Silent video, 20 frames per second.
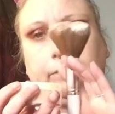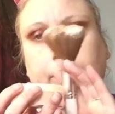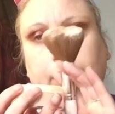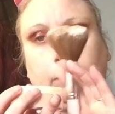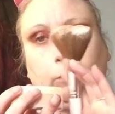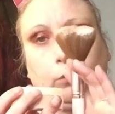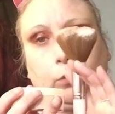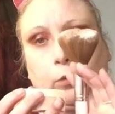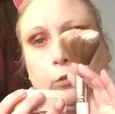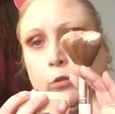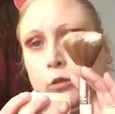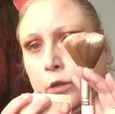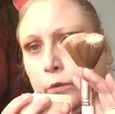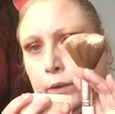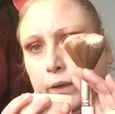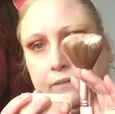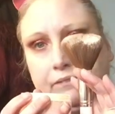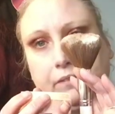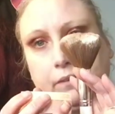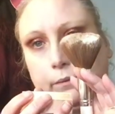It will go
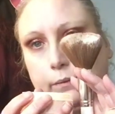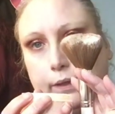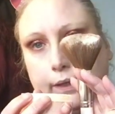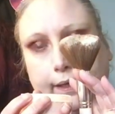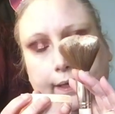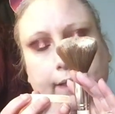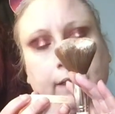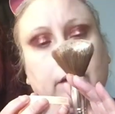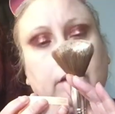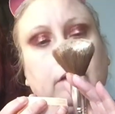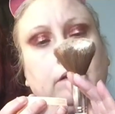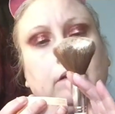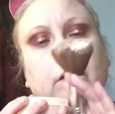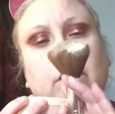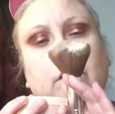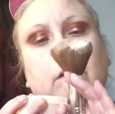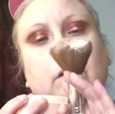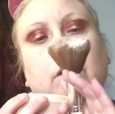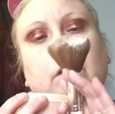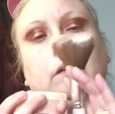everywhere.
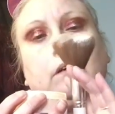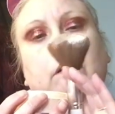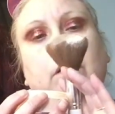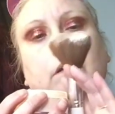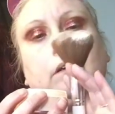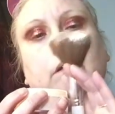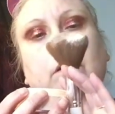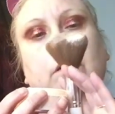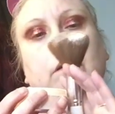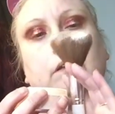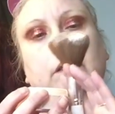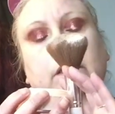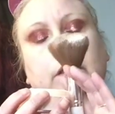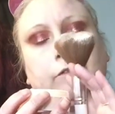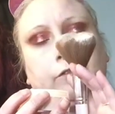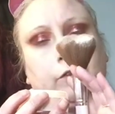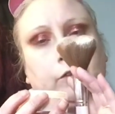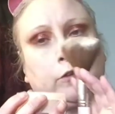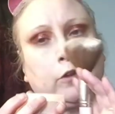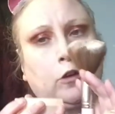
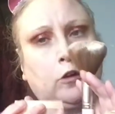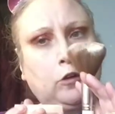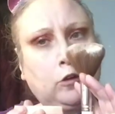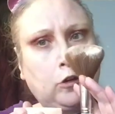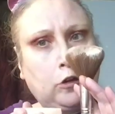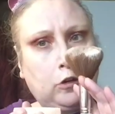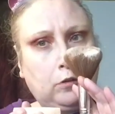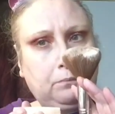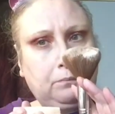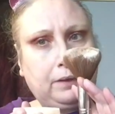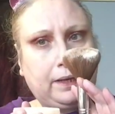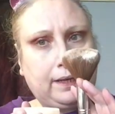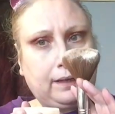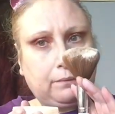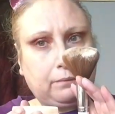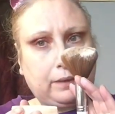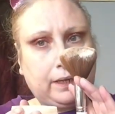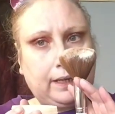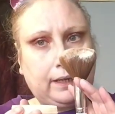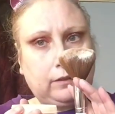If you've got a compact
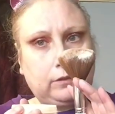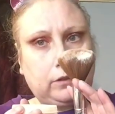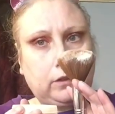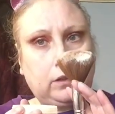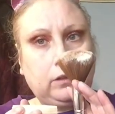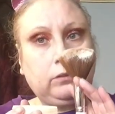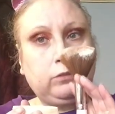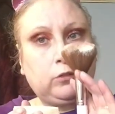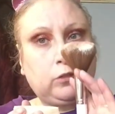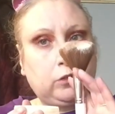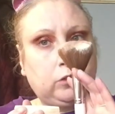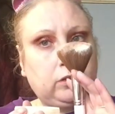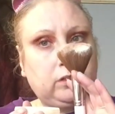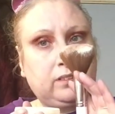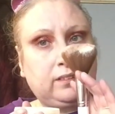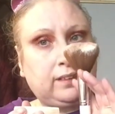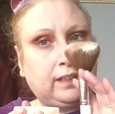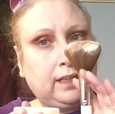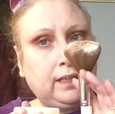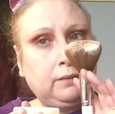powder, do the
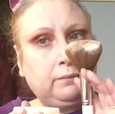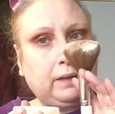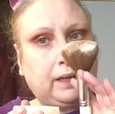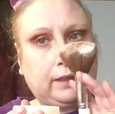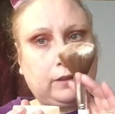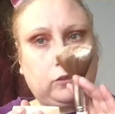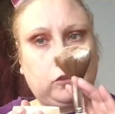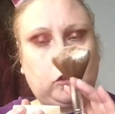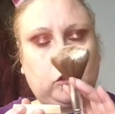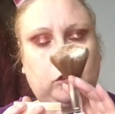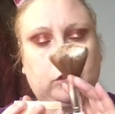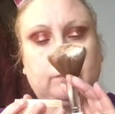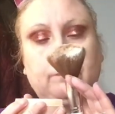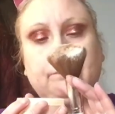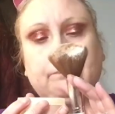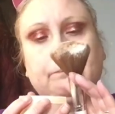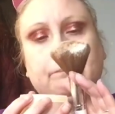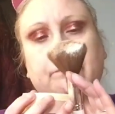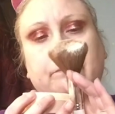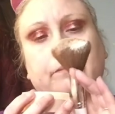same action,
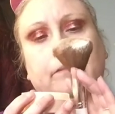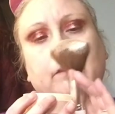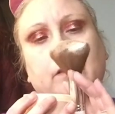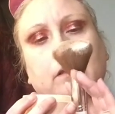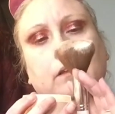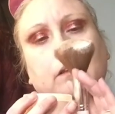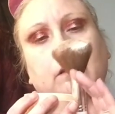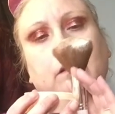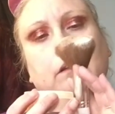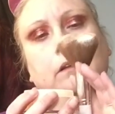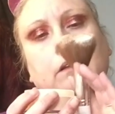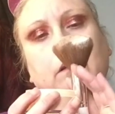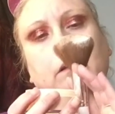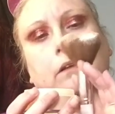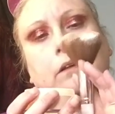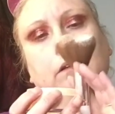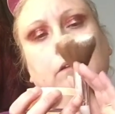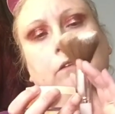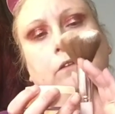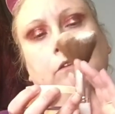
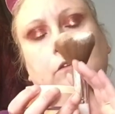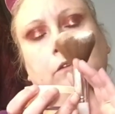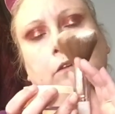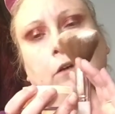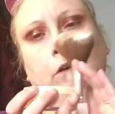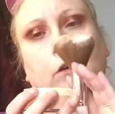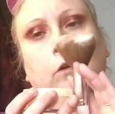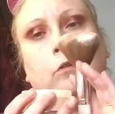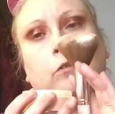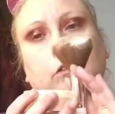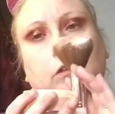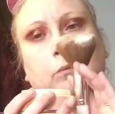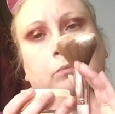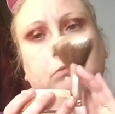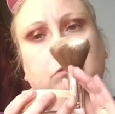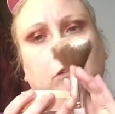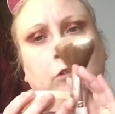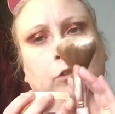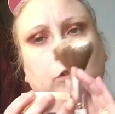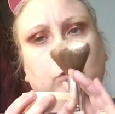so the
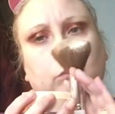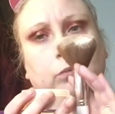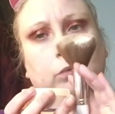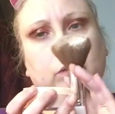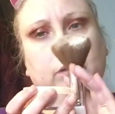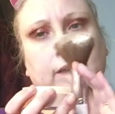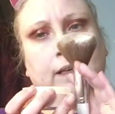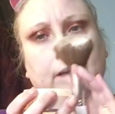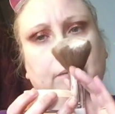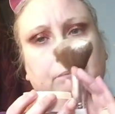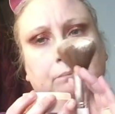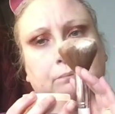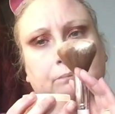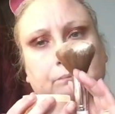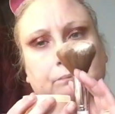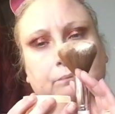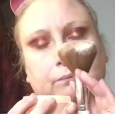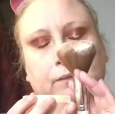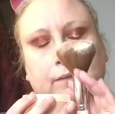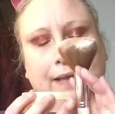product would
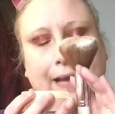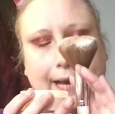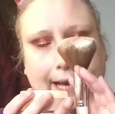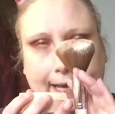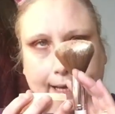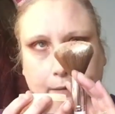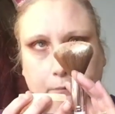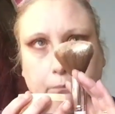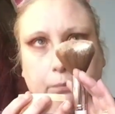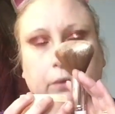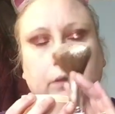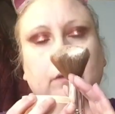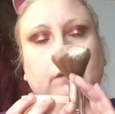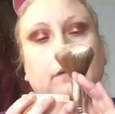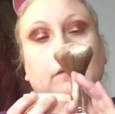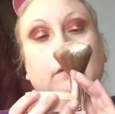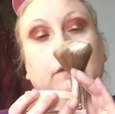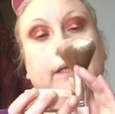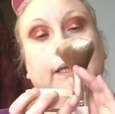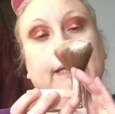tap
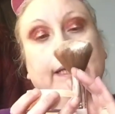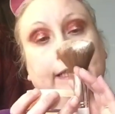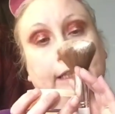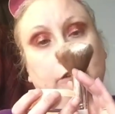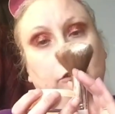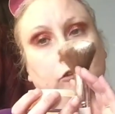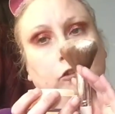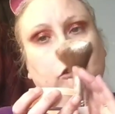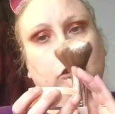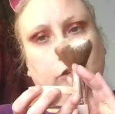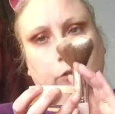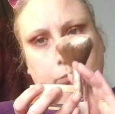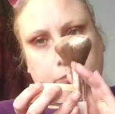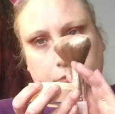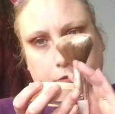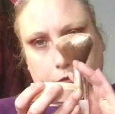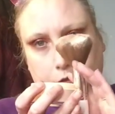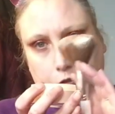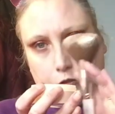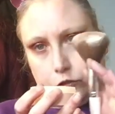into the
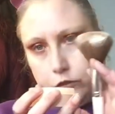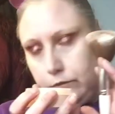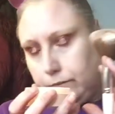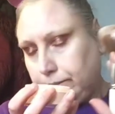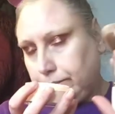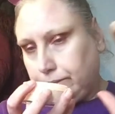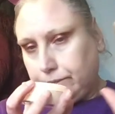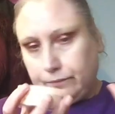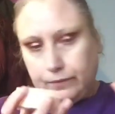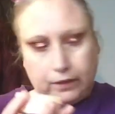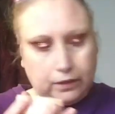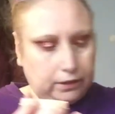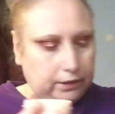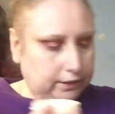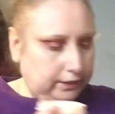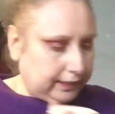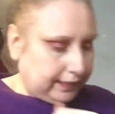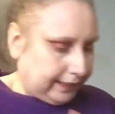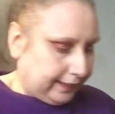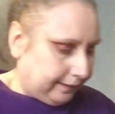brush like
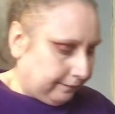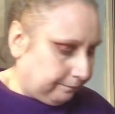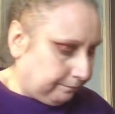that.